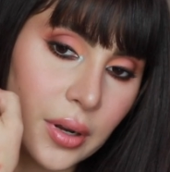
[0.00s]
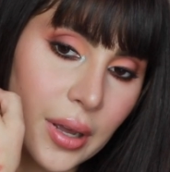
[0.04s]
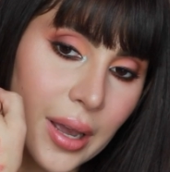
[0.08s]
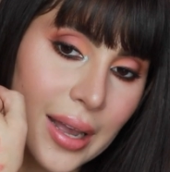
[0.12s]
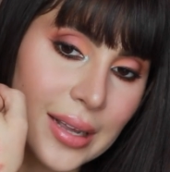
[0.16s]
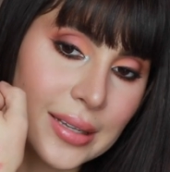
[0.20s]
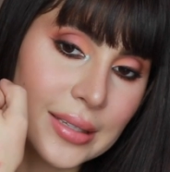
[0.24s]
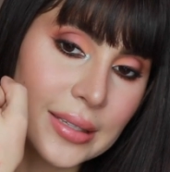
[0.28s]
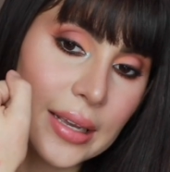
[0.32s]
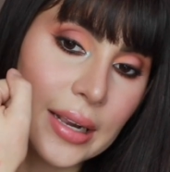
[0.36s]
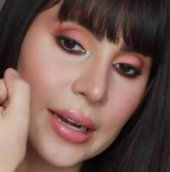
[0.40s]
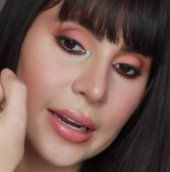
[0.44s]

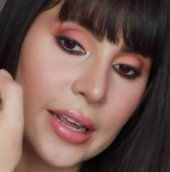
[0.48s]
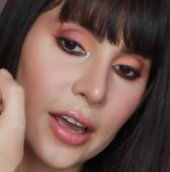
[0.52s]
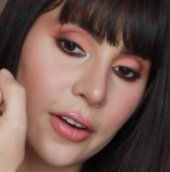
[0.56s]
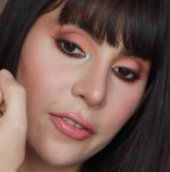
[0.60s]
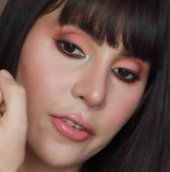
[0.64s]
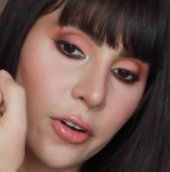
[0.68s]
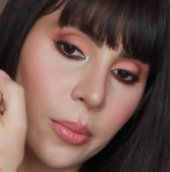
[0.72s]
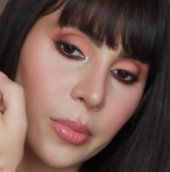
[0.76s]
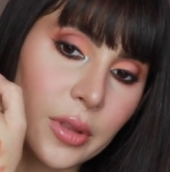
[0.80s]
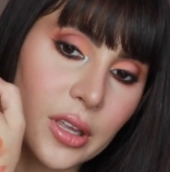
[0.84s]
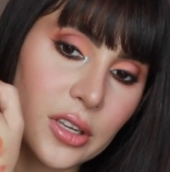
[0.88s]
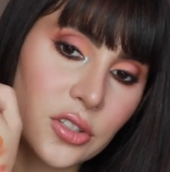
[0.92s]
Acilia
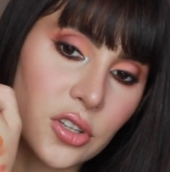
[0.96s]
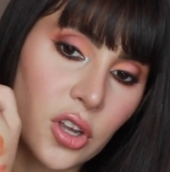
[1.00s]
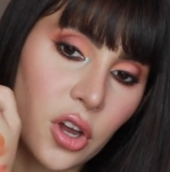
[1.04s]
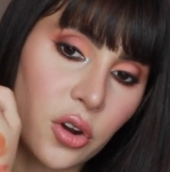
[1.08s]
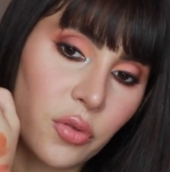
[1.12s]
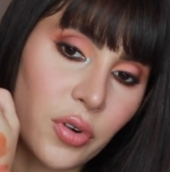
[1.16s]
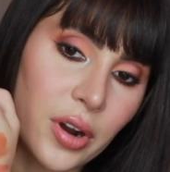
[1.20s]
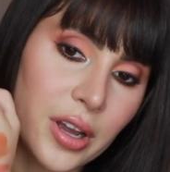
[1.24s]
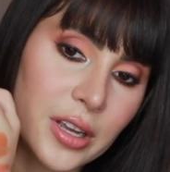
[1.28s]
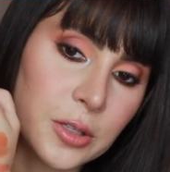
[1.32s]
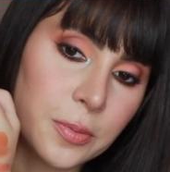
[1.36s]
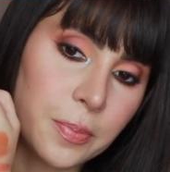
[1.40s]
from the
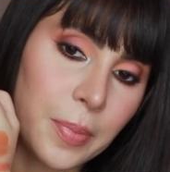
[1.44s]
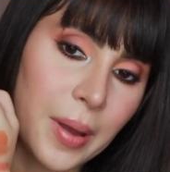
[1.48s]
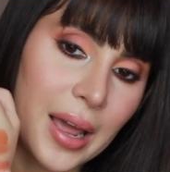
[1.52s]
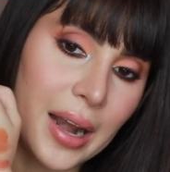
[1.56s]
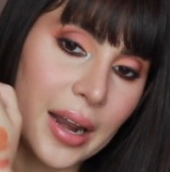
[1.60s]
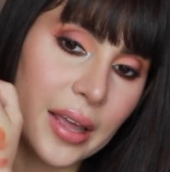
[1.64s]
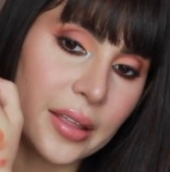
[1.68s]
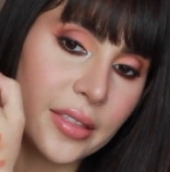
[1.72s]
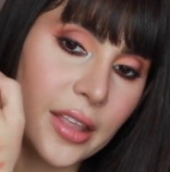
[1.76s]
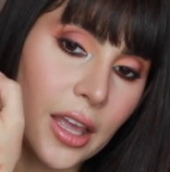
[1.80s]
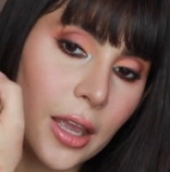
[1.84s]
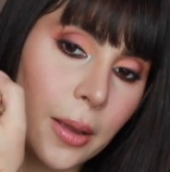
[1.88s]
Sunrise
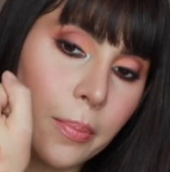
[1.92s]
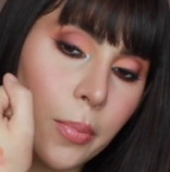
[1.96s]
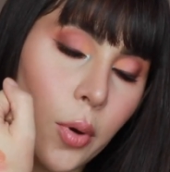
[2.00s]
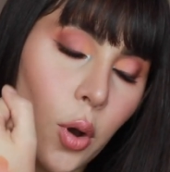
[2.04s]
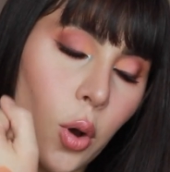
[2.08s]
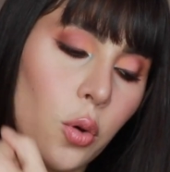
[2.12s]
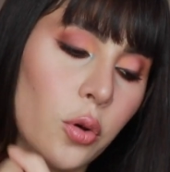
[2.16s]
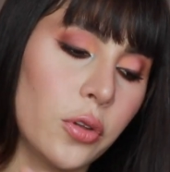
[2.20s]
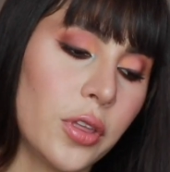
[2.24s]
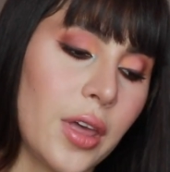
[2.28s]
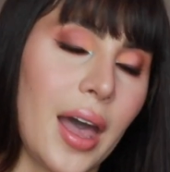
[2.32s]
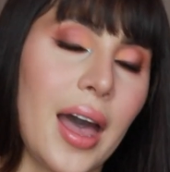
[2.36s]
palette. They
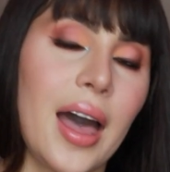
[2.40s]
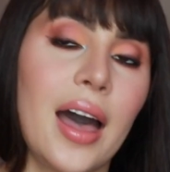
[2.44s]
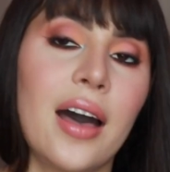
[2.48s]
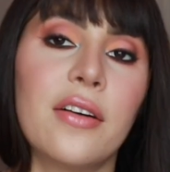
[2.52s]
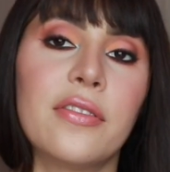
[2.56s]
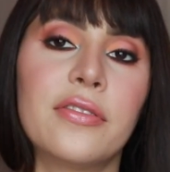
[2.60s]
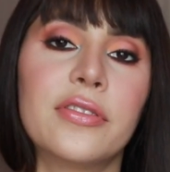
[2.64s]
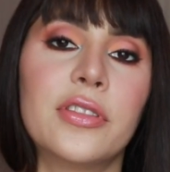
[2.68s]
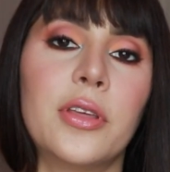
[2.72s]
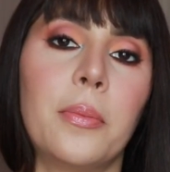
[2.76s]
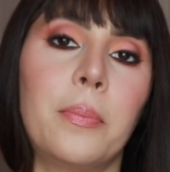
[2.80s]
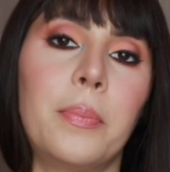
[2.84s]
both
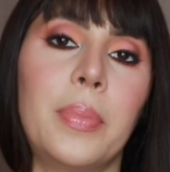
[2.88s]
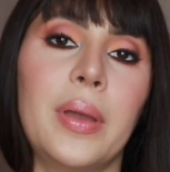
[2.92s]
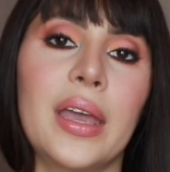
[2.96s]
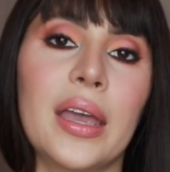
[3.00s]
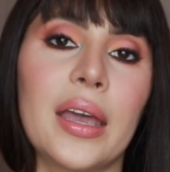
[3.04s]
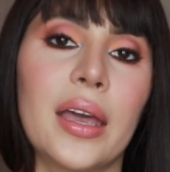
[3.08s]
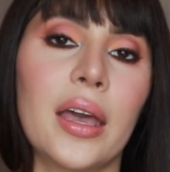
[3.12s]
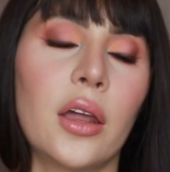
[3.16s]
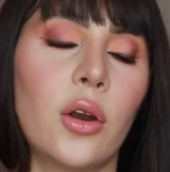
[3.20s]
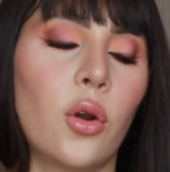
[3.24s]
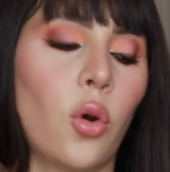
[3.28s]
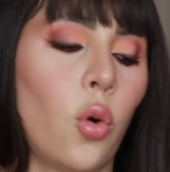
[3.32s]
have the
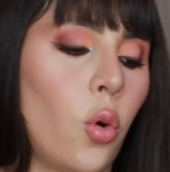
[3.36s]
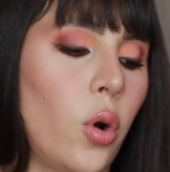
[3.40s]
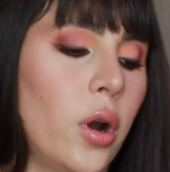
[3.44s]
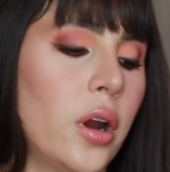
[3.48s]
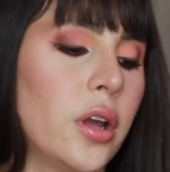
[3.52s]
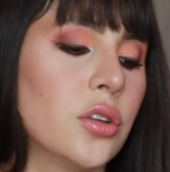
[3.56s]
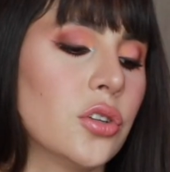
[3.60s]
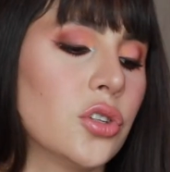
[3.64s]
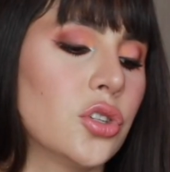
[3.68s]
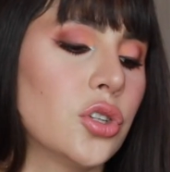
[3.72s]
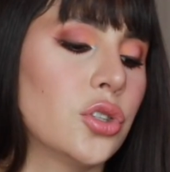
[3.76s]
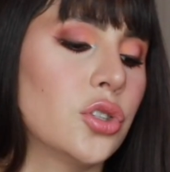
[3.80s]
pink and
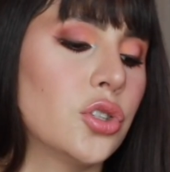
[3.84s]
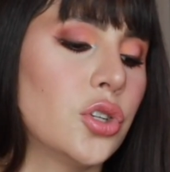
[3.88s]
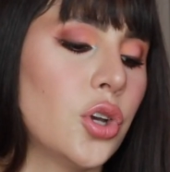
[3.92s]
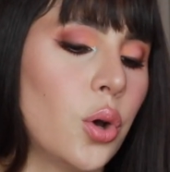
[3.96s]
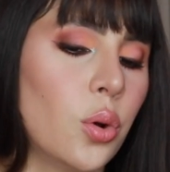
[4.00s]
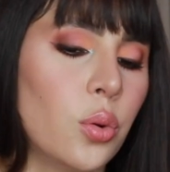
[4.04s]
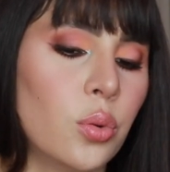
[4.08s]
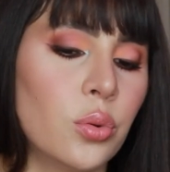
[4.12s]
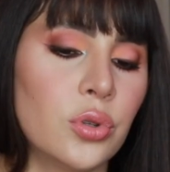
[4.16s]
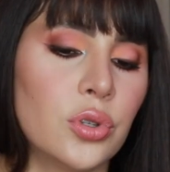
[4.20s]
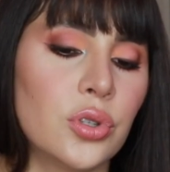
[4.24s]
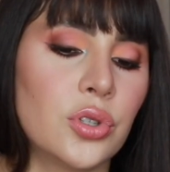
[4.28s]
orange
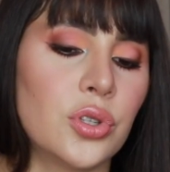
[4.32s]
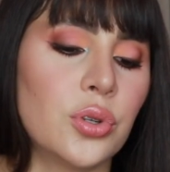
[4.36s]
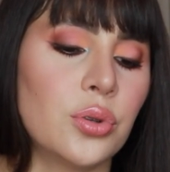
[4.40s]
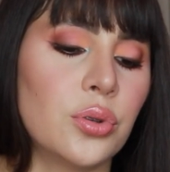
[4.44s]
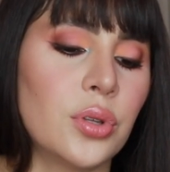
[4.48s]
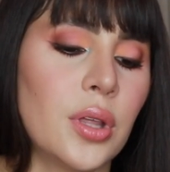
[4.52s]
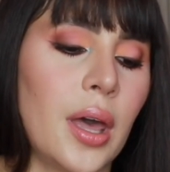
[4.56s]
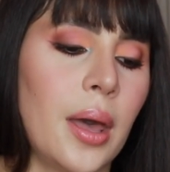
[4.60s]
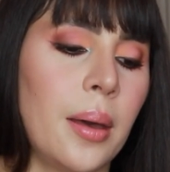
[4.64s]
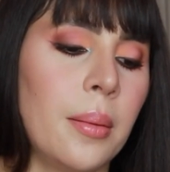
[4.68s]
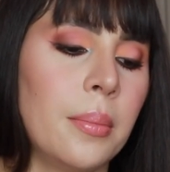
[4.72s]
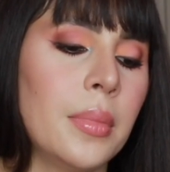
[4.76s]
tones to
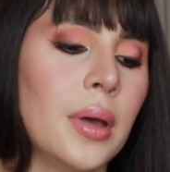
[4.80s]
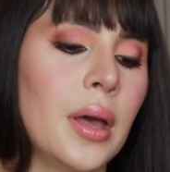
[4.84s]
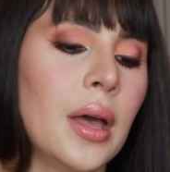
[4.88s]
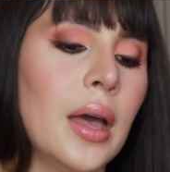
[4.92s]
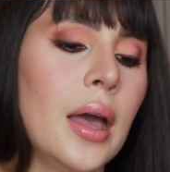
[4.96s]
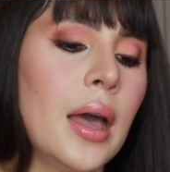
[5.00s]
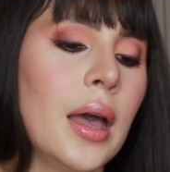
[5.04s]
them.